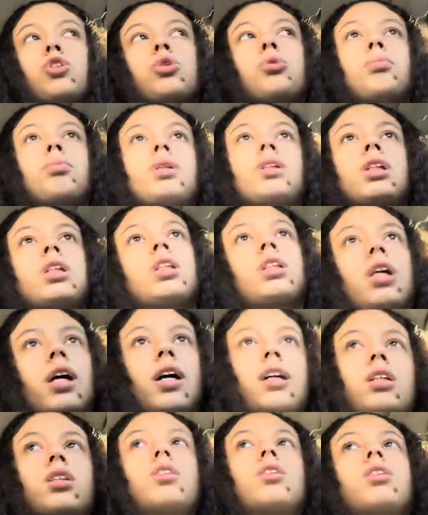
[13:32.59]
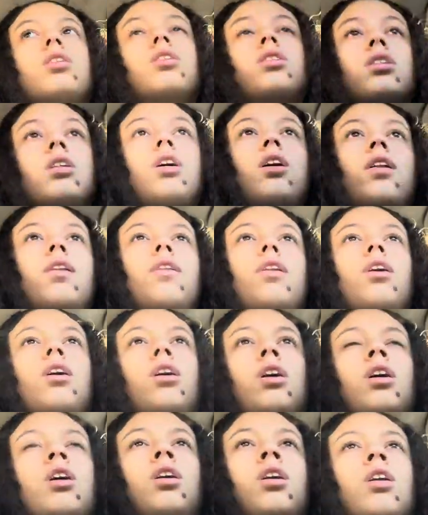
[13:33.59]
two business classes, and
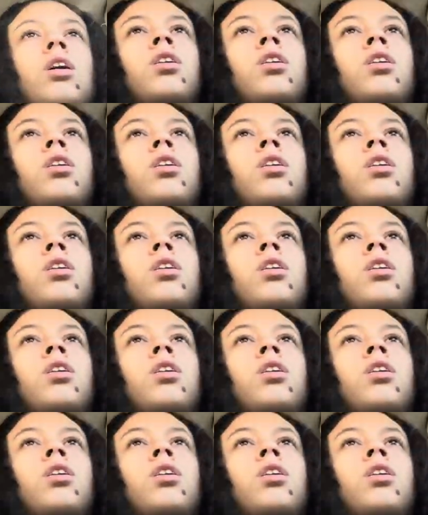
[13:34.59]
then